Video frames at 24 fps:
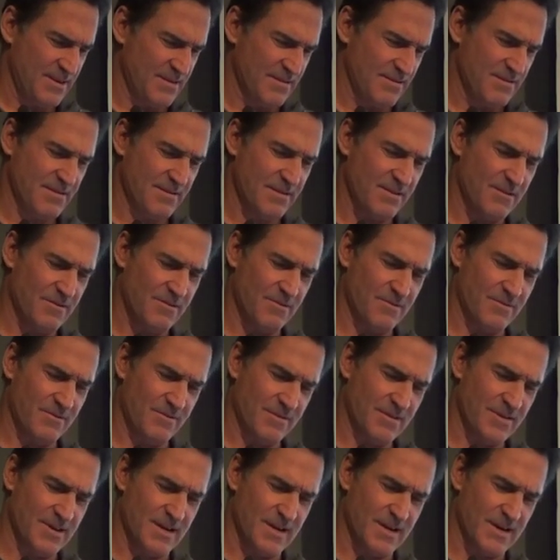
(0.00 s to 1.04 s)
So,
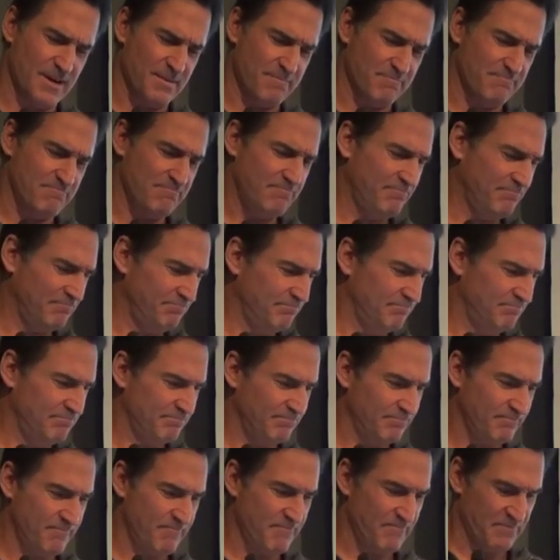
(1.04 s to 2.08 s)
um,
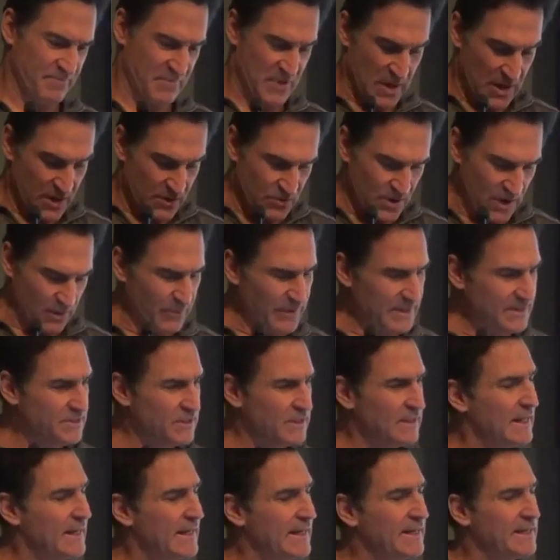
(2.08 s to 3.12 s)
so I went
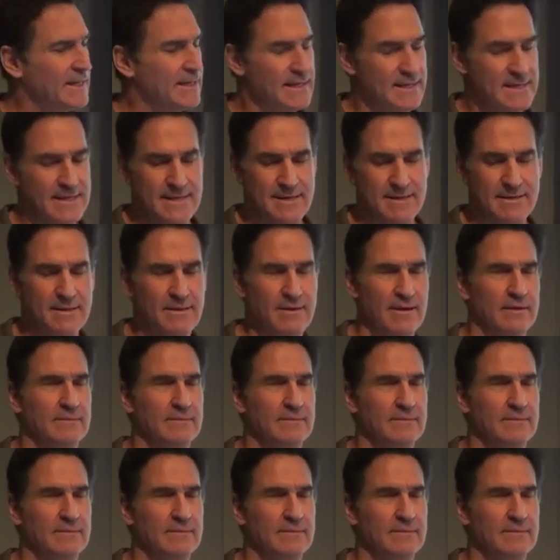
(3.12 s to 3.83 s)
to like uh,